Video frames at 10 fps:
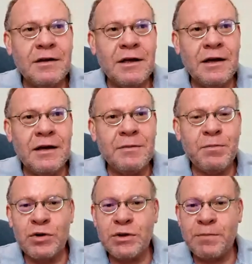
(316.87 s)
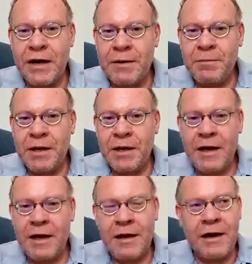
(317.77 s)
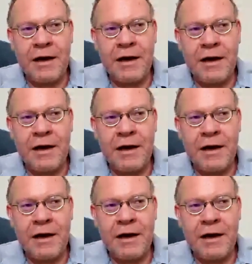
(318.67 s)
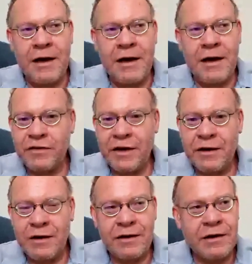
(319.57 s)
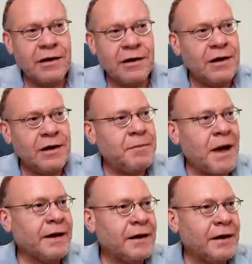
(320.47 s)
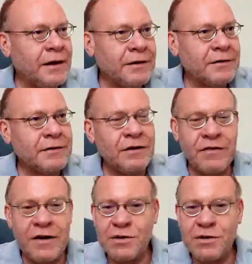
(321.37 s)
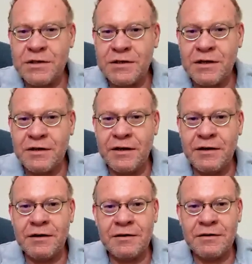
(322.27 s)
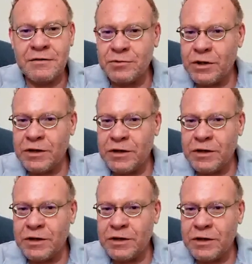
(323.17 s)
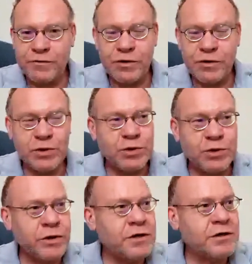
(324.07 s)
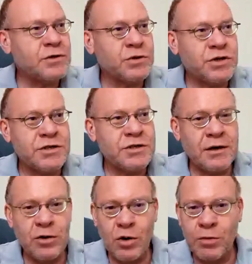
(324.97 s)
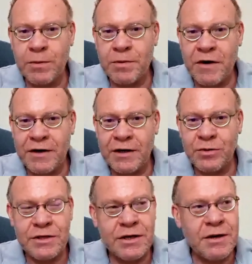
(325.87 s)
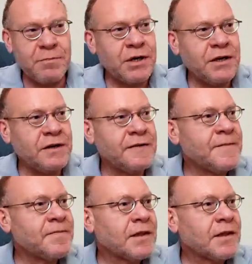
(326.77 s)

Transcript: And then post my MBA, I evolved into sort of a banking investment career where I worked for the Carlyle Group for 2 years, which is a global private equity company.